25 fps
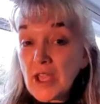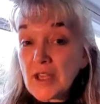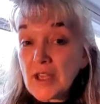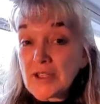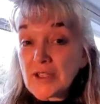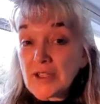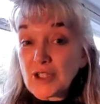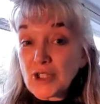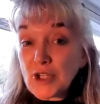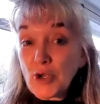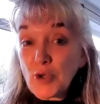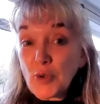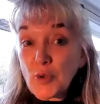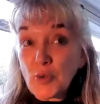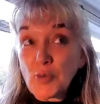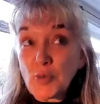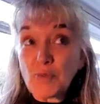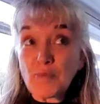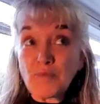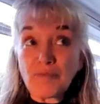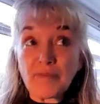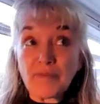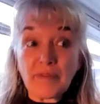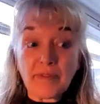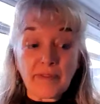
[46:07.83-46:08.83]
So
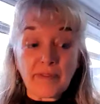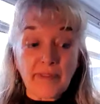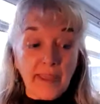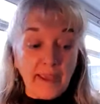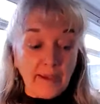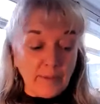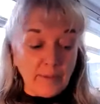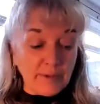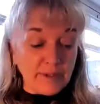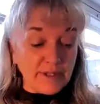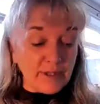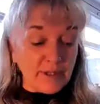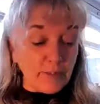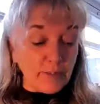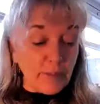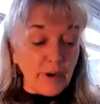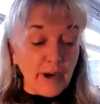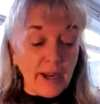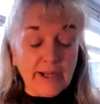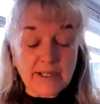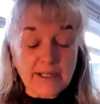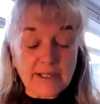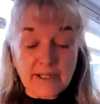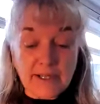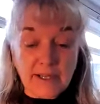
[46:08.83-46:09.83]
that was a
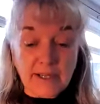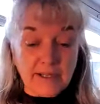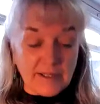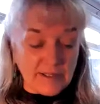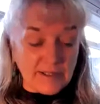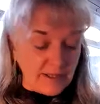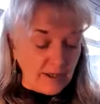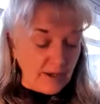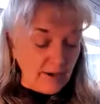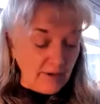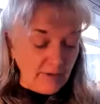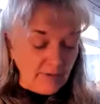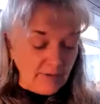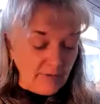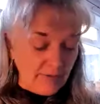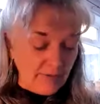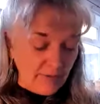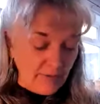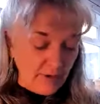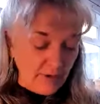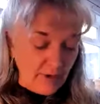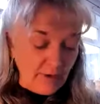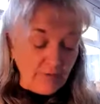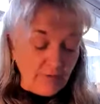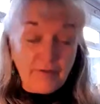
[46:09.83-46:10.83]
practice of
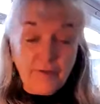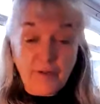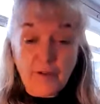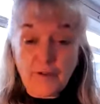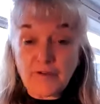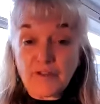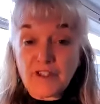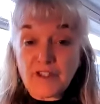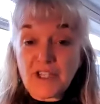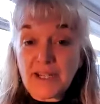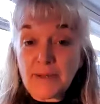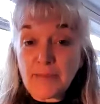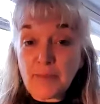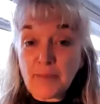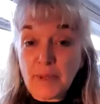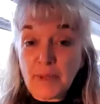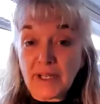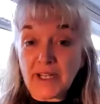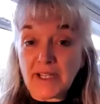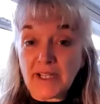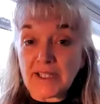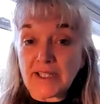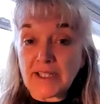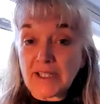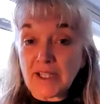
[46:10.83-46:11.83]
15
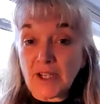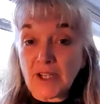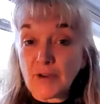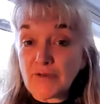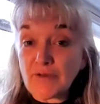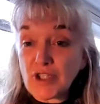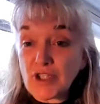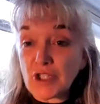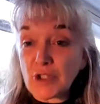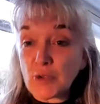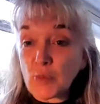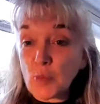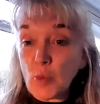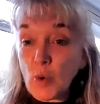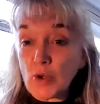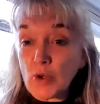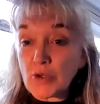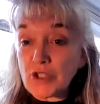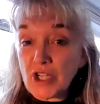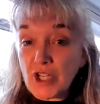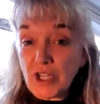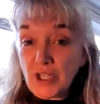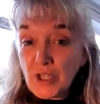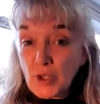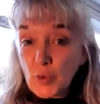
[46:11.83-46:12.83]
minutes of just
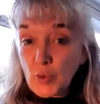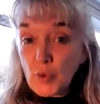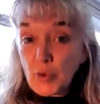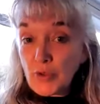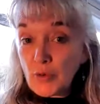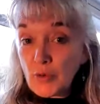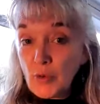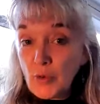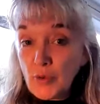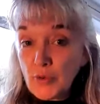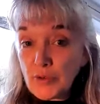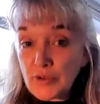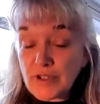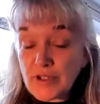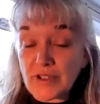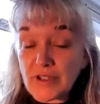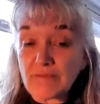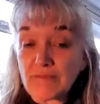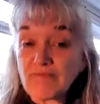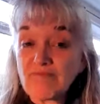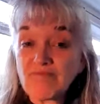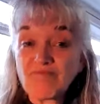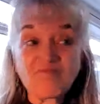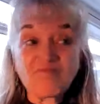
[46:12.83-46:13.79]
watching your thoughts,